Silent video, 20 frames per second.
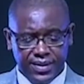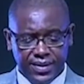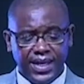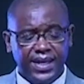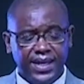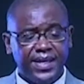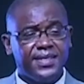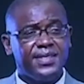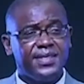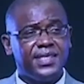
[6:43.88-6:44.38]

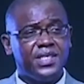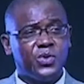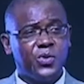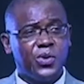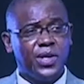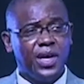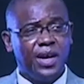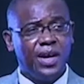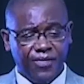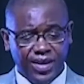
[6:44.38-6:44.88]
challenges
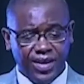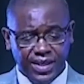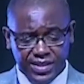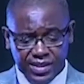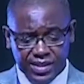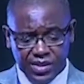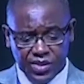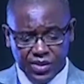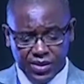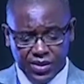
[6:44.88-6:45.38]
we are
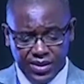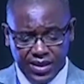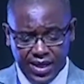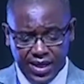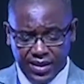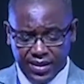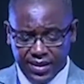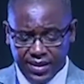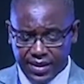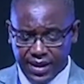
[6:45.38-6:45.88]
facing
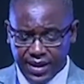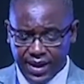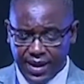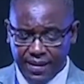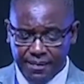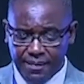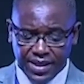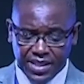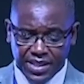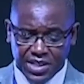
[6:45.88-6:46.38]
today
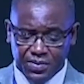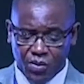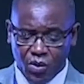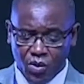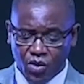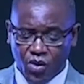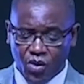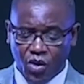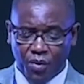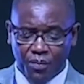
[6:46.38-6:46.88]
are much
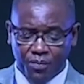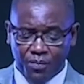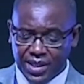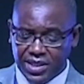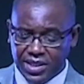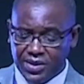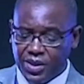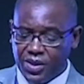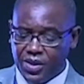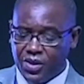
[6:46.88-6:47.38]
more
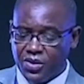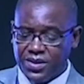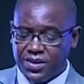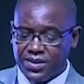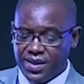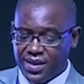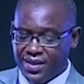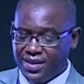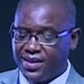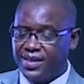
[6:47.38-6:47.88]
complex
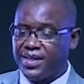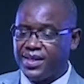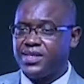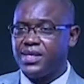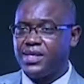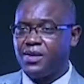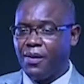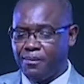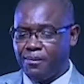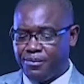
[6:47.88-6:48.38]
because they
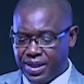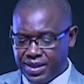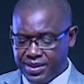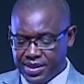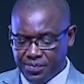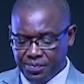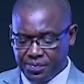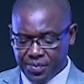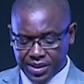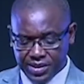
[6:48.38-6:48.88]
threaten our
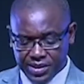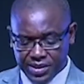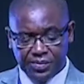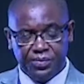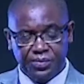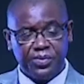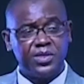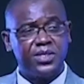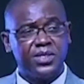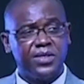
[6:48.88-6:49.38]
basic
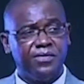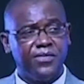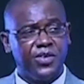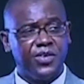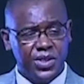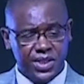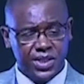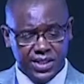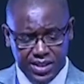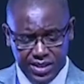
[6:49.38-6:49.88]
principles of
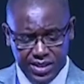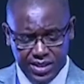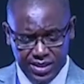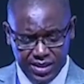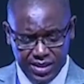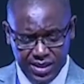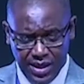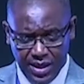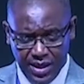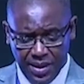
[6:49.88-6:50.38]
unity,
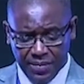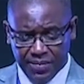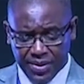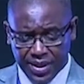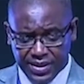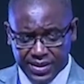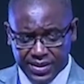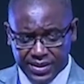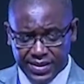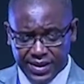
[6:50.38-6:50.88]

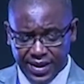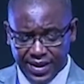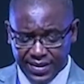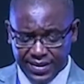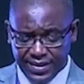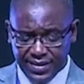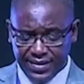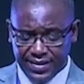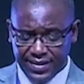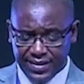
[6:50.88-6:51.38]
peace,
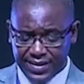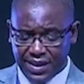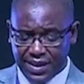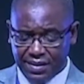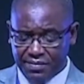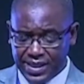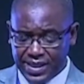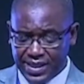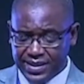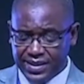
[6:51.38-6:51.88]
and the
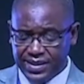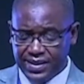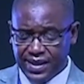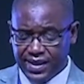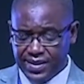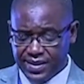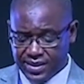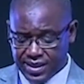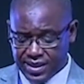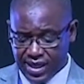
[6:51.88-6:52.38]
stability
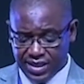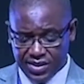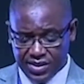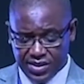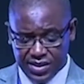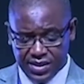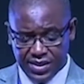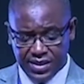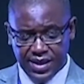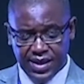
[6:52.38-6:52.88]
that this
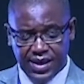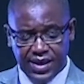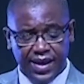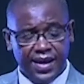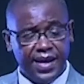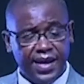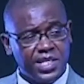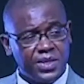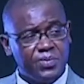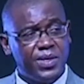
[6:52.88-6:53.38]
country
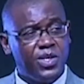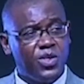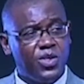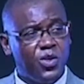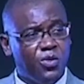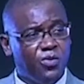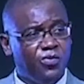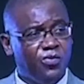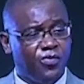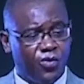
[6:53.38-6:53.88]
has been
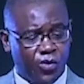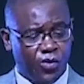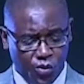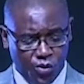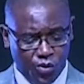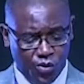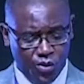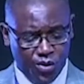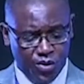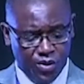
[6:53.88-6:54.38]
known for
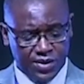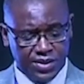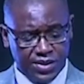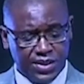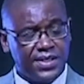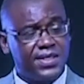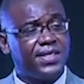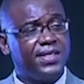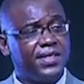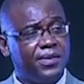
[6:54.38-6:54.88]

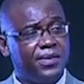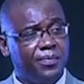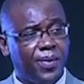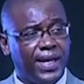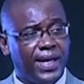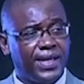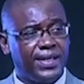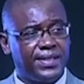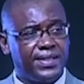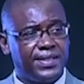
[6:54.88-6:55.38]
since
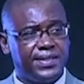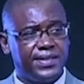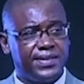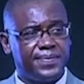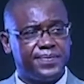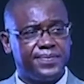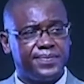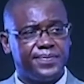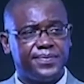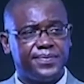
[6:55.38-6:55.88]
independence.